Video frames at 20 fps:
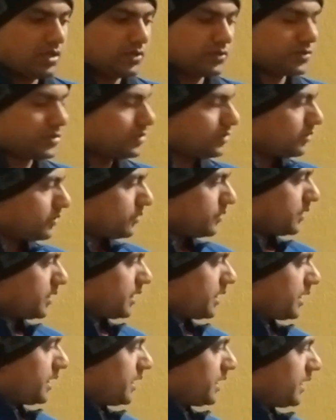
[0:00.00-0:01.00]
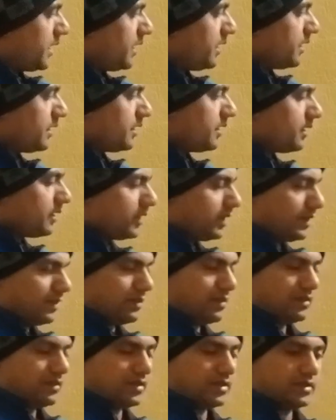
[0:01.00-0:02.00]
So here
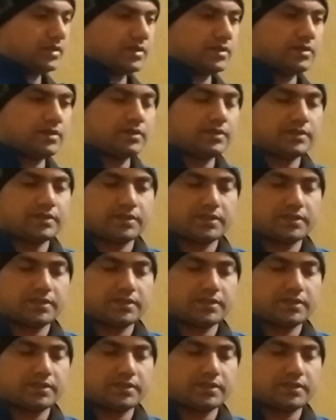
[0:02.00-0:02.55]
in the third